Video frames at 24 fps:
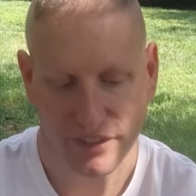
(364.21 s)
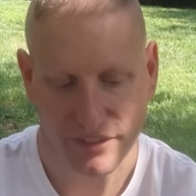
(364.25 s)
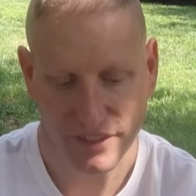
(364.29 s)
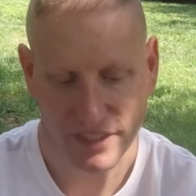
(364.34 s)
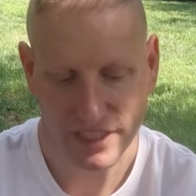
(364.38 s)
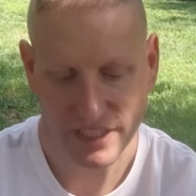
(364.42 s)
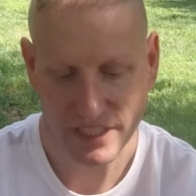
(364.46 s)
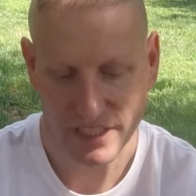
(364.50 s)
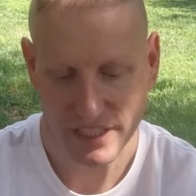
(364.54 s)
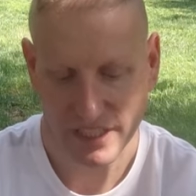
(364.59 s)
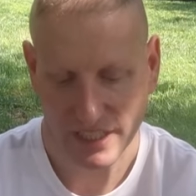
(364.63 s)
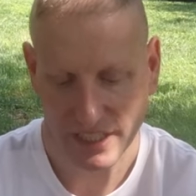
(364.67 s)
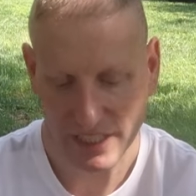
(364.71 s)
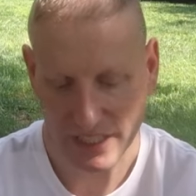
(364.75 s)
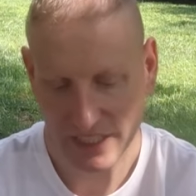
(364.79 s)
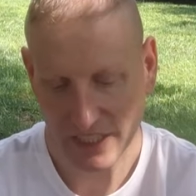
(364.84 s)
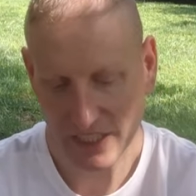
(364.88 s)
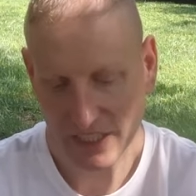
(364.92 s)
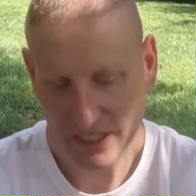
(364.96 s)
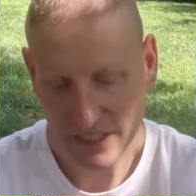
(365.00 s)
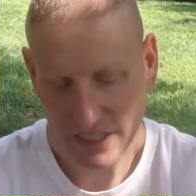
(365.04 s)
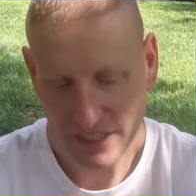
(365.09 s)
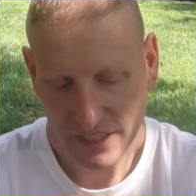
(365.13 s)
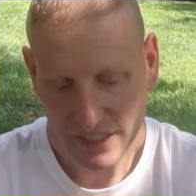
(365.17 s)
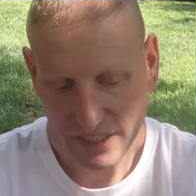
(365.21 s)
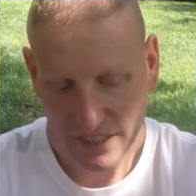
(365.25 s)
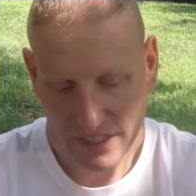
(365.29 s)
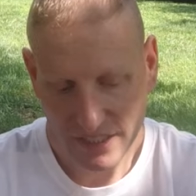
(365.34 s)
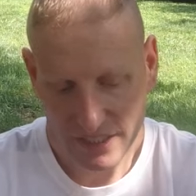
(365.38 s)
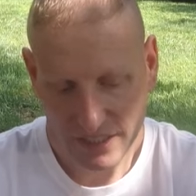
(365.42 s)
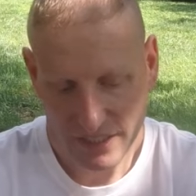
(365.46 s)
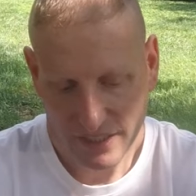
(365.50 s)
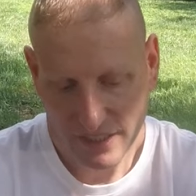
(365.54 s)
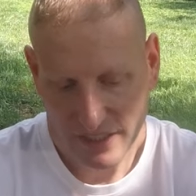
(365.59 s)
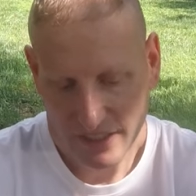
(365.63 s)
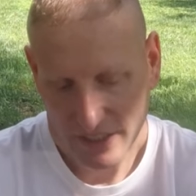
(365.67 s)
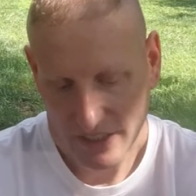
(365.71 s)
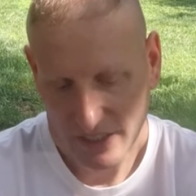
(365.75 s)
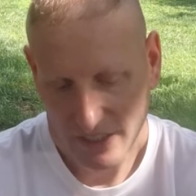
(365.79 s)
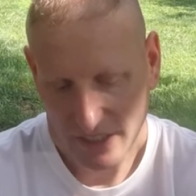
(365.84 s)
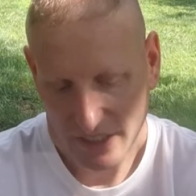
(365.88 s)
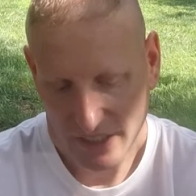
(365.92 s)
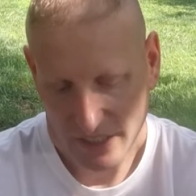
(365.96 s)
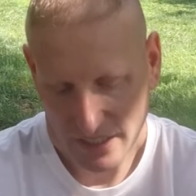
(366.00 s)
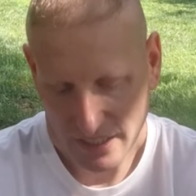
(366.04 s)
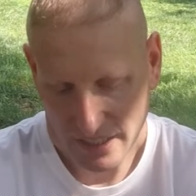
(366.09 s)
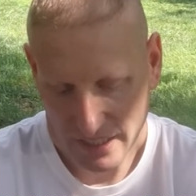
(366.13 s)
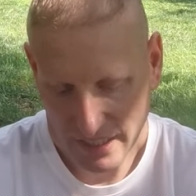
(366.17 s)
The
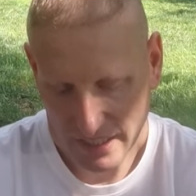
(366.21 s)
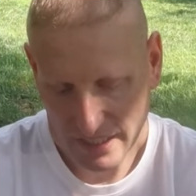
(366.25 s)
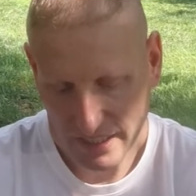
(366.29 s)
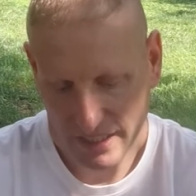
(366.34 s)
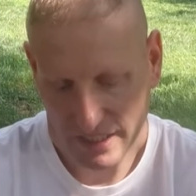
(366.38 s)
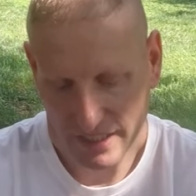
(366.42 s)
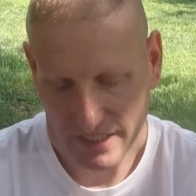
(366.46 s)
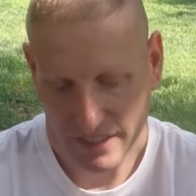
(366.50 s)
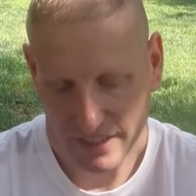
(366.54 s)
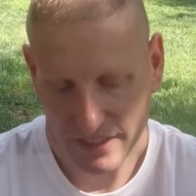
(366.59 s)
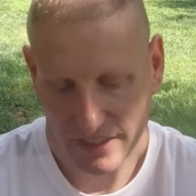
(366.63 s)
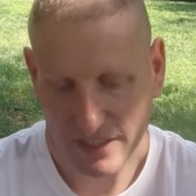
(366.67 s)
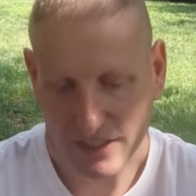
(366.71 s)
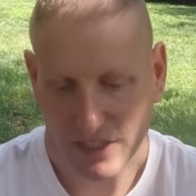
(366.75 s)
uh, uh,